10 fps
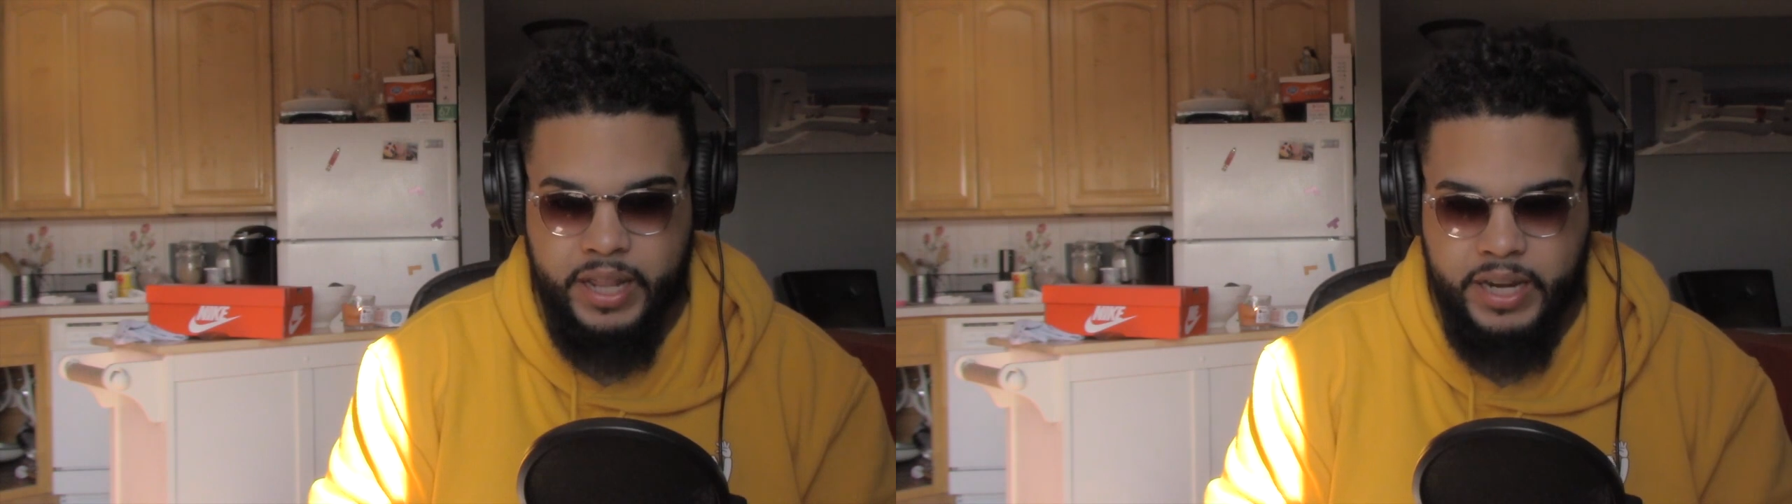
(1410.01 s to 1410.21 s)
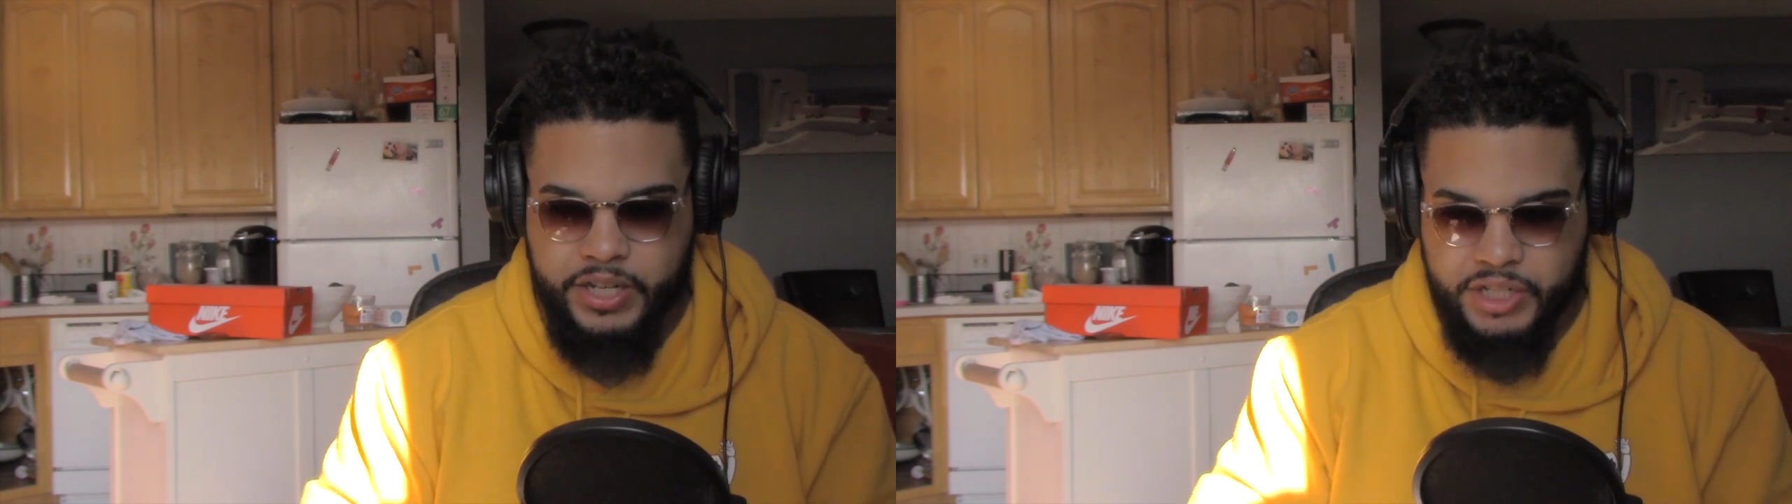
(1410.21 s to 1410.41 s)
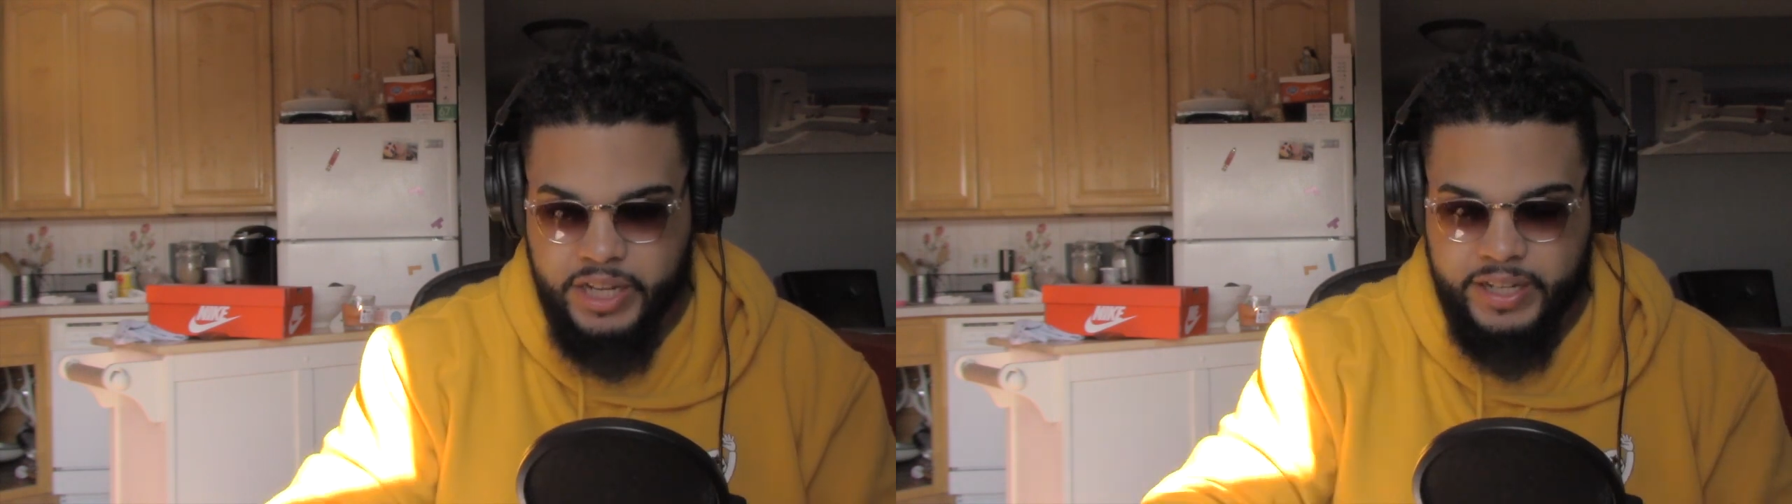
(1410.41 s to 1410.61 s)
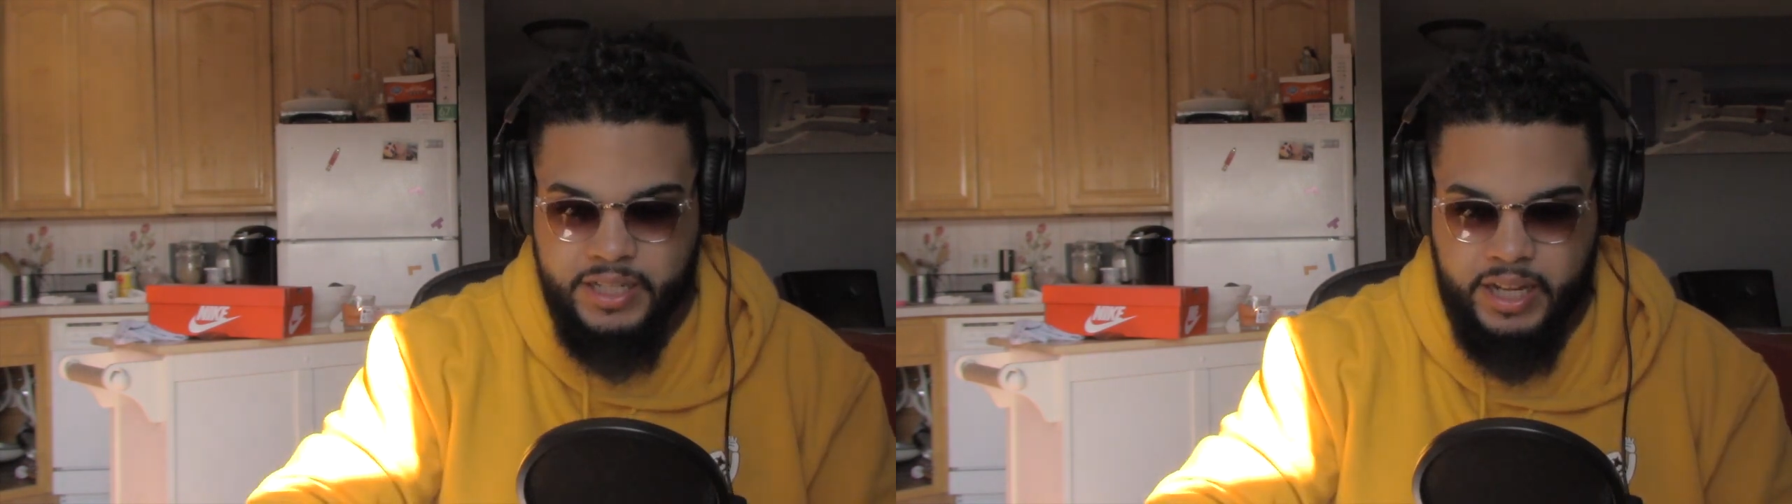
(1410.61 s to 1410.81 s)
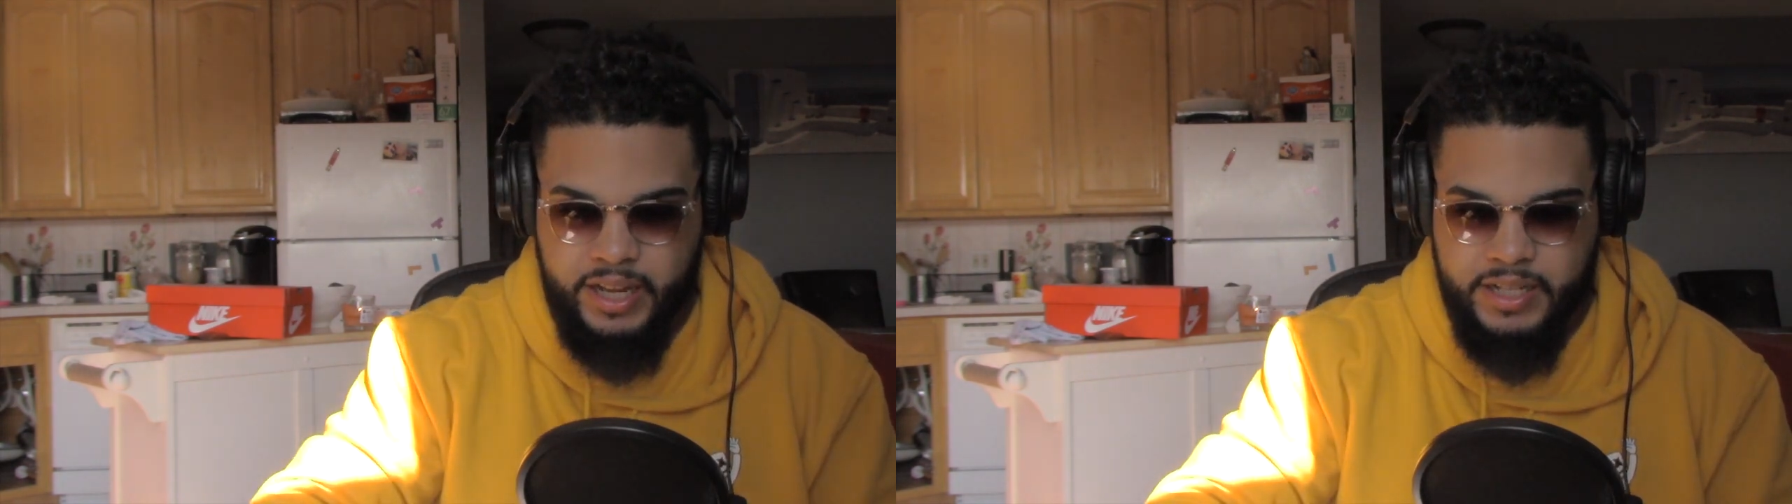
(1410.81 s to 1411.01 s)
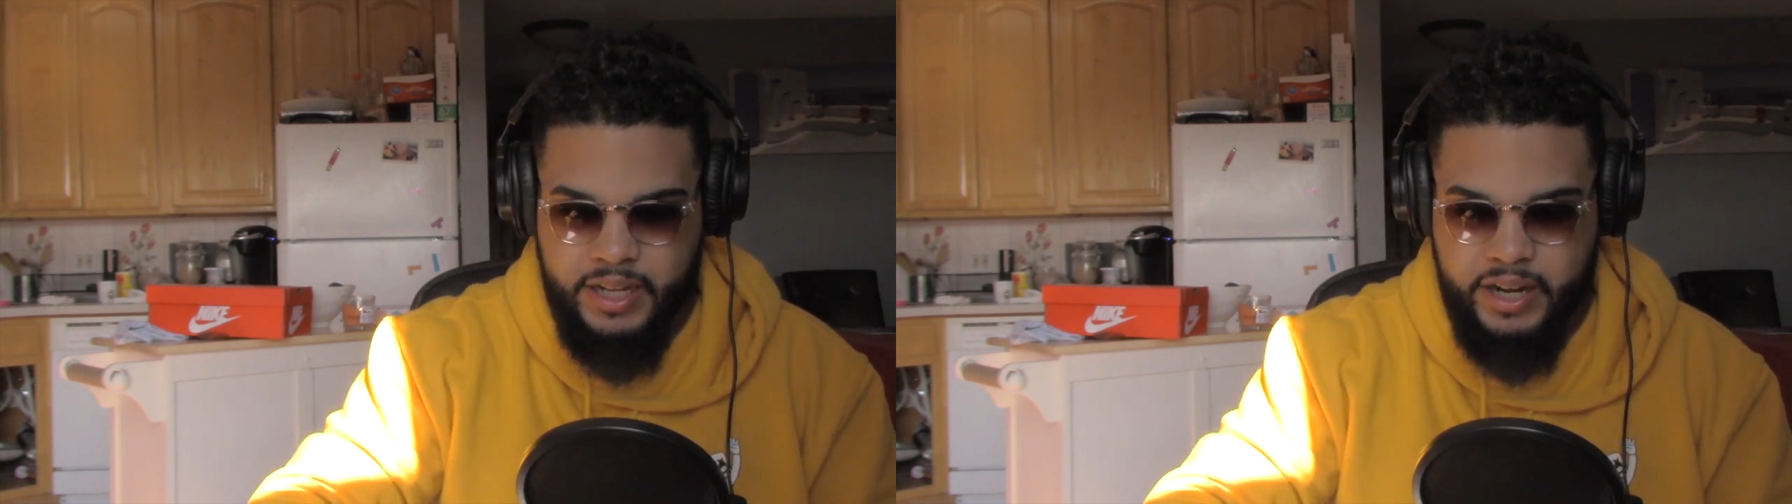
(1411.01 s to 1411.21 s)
he just like stays there,